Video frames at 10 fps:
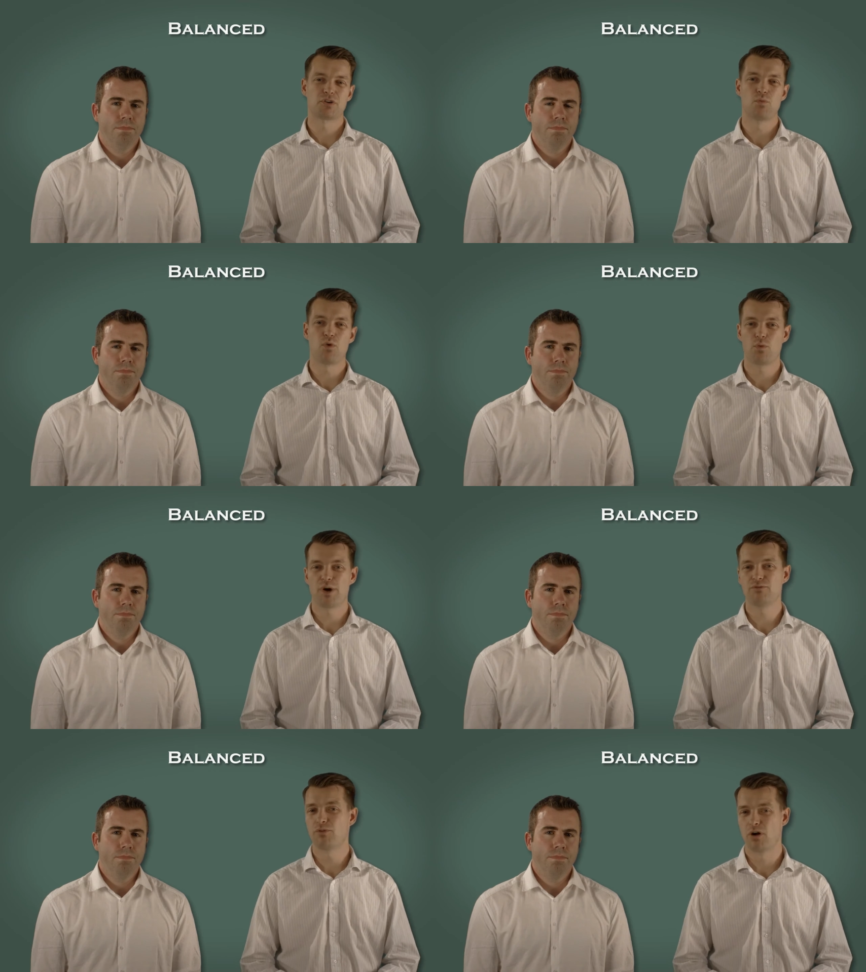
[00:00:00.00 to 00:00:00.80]
Speaker 1: on what
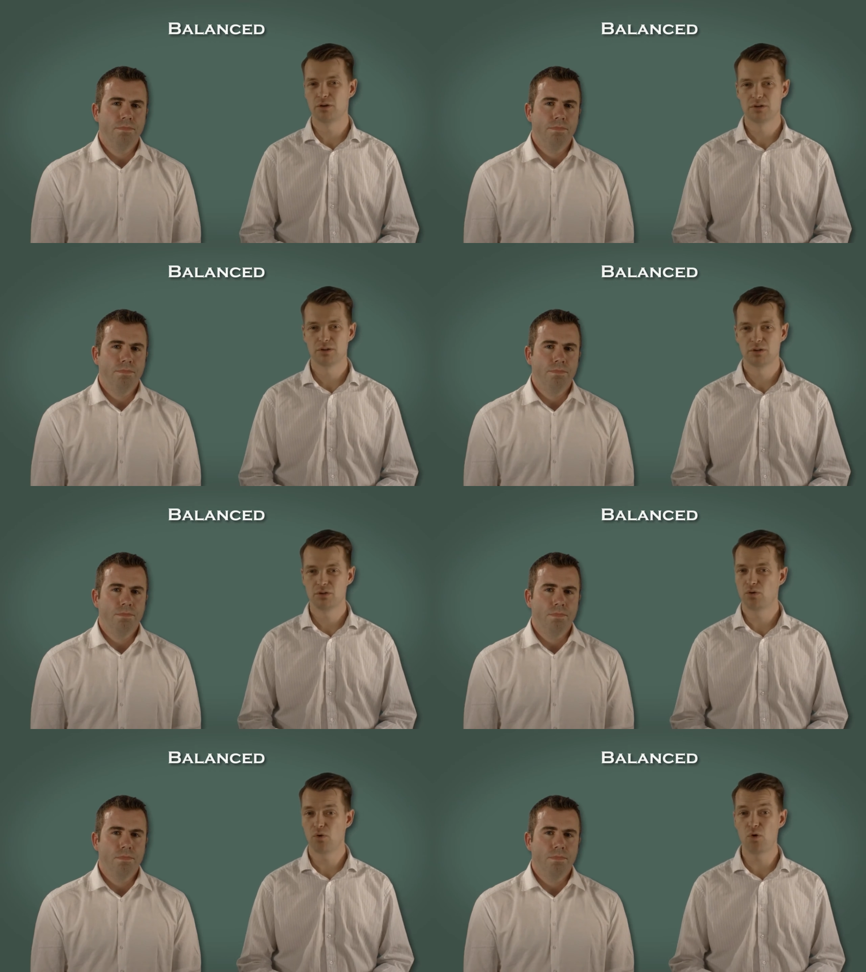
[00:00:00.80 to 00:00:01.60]
went wrong
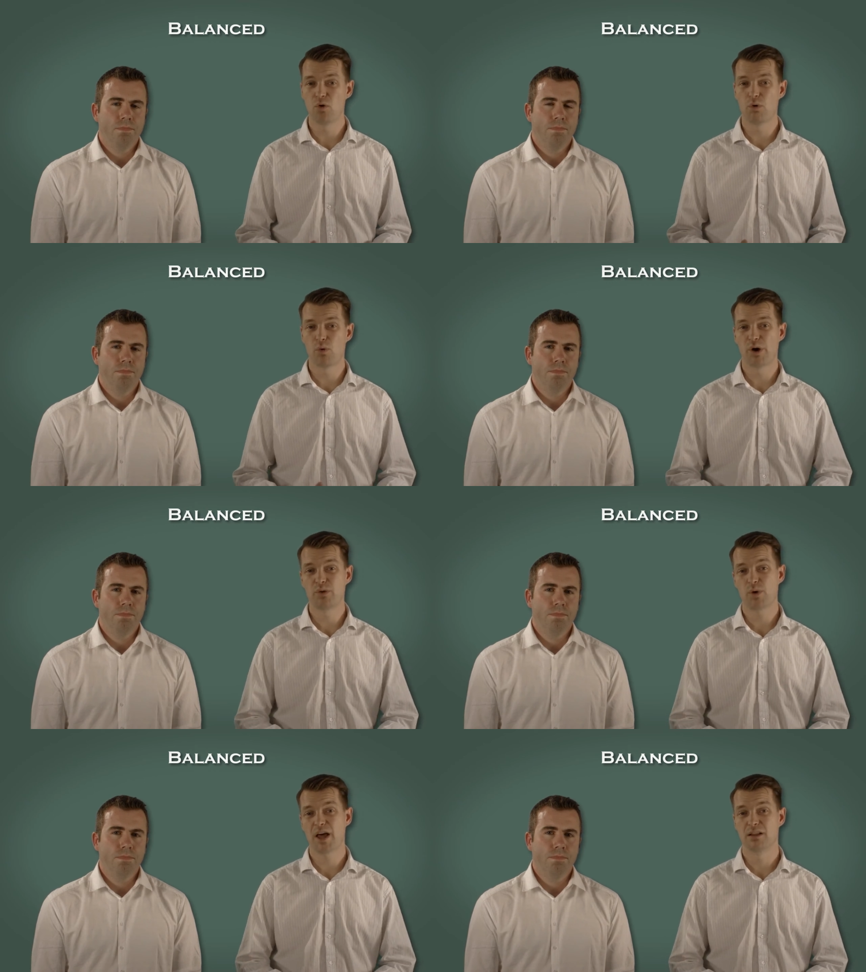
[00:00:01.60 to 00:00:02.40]
or what went
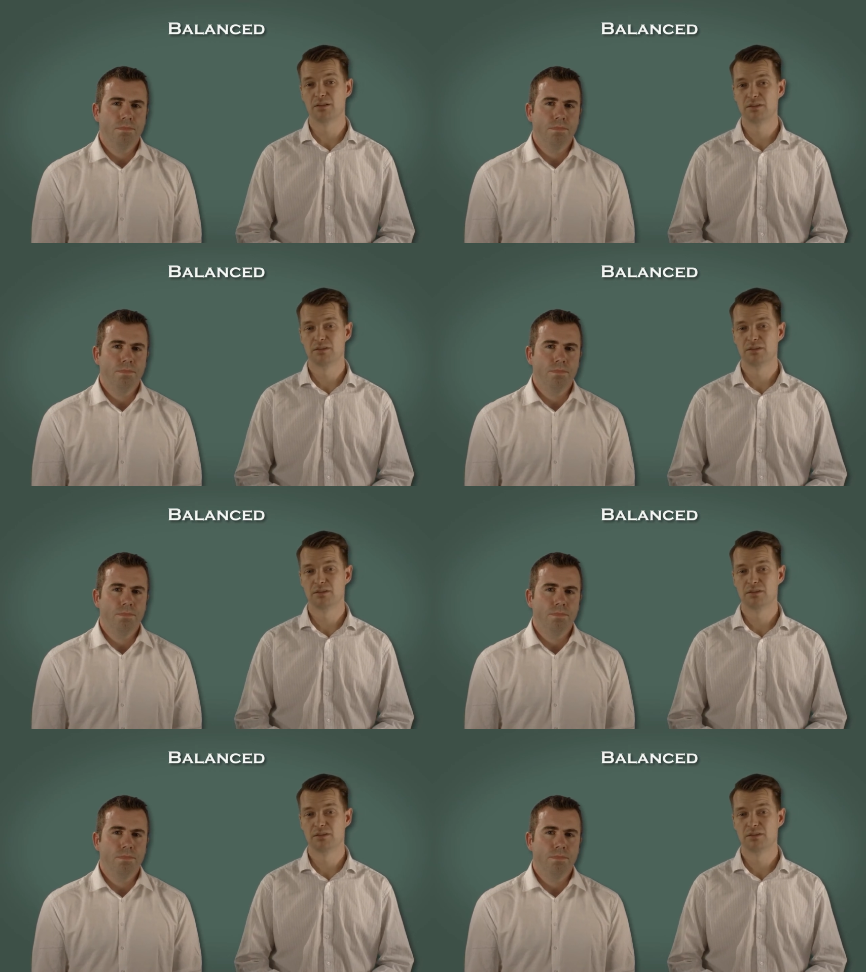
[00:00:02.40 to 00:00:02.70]
well.